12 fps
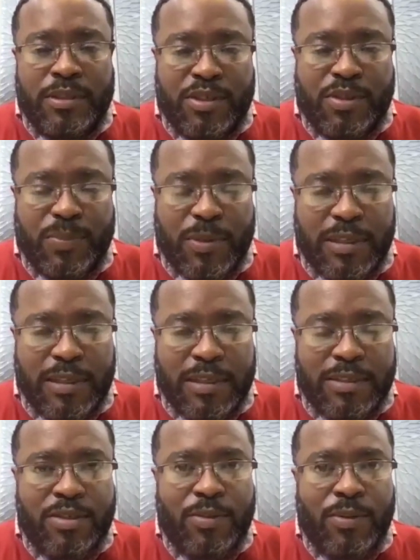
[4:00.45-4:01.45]
to speak. And
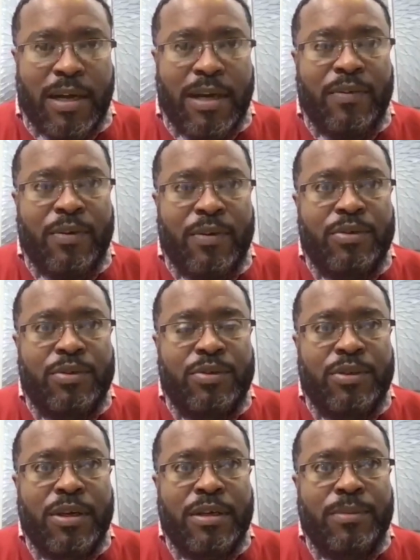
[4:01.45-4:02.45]
so I've heard you
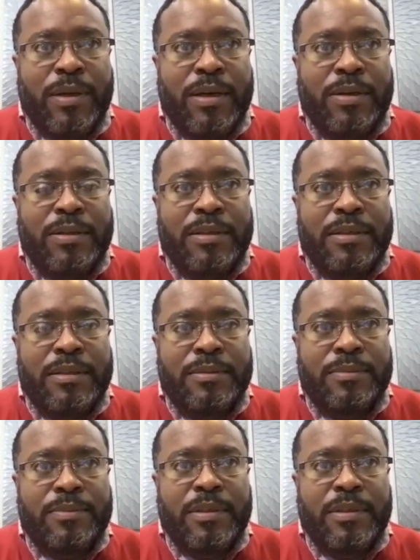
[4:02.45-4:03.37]
talk about,